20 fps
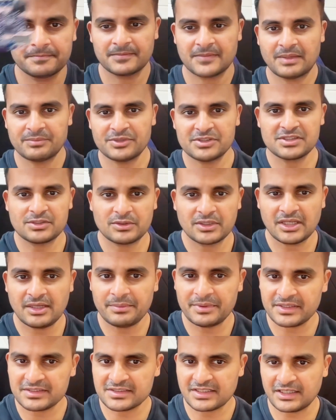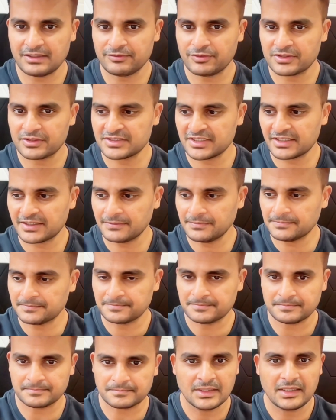I'm just going to keep it aside for a second
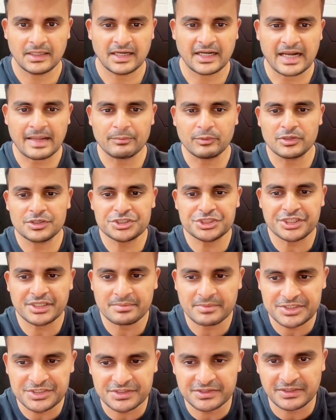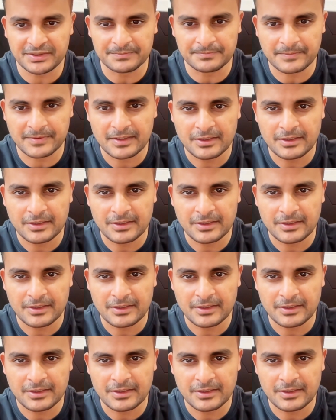and I'm going to share my screen.